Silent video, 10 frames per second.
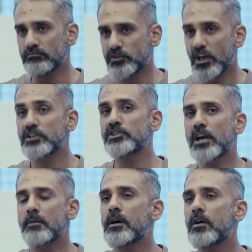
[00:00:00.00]
judge
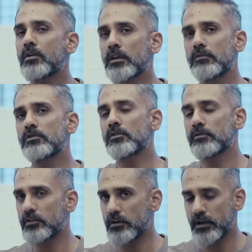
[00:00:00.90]
Yamaha or give you a
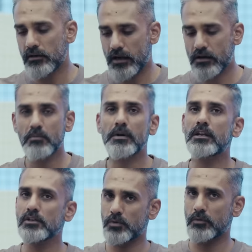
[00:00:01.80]
verdict right now, but
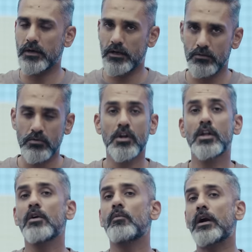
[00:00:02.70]
here's what we can do
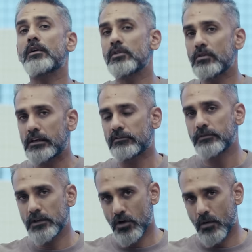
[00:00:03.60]
why don't you leave
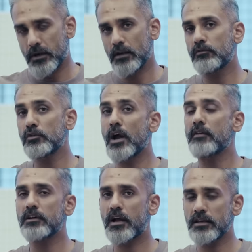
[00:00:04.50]
me a comment if you have
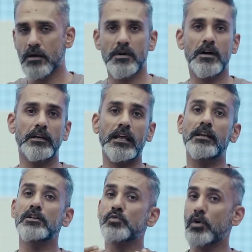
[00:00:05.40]
a Yamaha
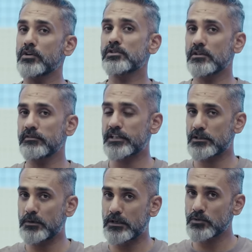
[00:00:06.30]
telling us what your service
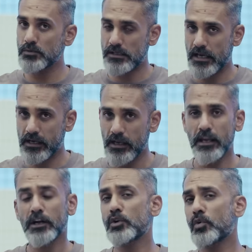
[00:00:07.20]
experience was like?
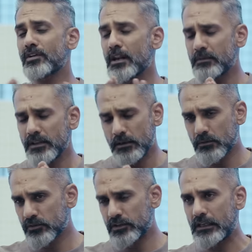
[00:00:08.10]
Don't tell me the name
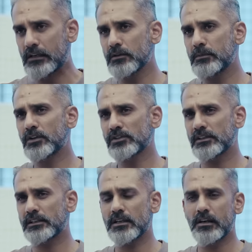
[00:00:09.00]
of the dealer because
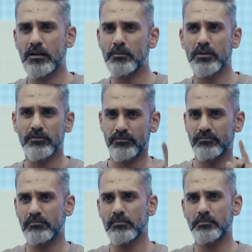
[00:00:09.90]
it's a little bit of
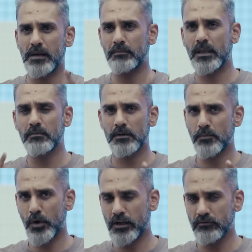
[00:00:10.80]
blame game and
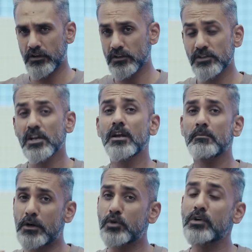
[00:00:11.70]
pointing fingers,
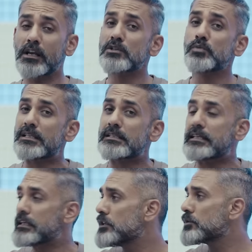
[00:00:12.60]
but do tell us which
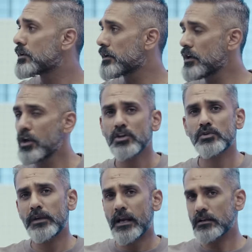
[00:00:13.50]
city you are in. So
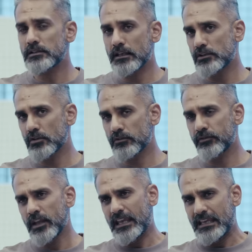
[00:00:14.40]
we get a sense of
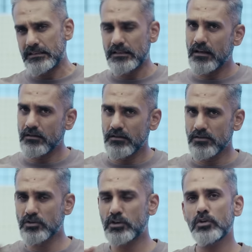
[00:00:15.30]
is there a
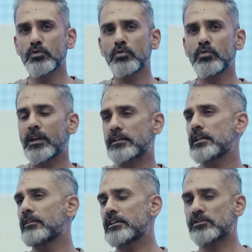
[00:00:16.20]
skew, let's
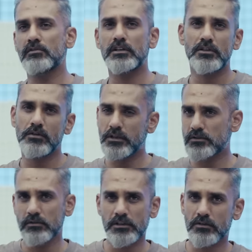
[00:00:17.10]
say Western region to
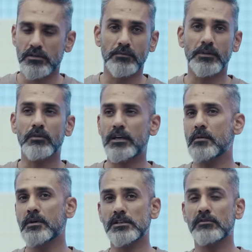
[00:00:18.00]
Eastern region or something where
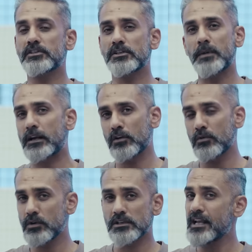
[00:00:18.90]
Yamaha service is better or
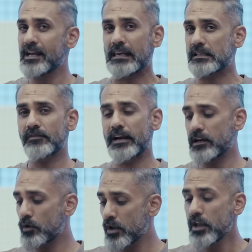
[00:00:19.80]
worse? Let's find
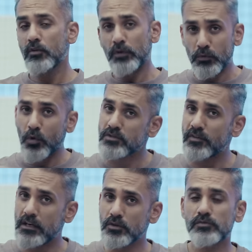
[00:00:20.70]
out. It was
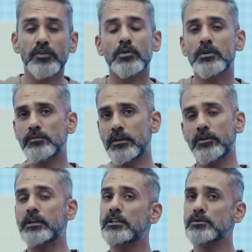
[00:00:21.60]
very useful to us when you
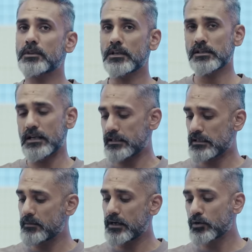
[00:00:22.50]
did this with us the last
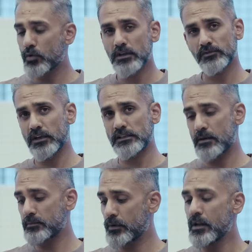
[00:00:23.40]
time and it told us, for
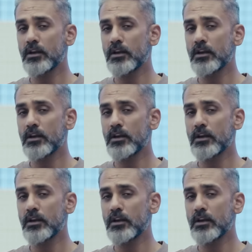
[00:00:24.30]
example,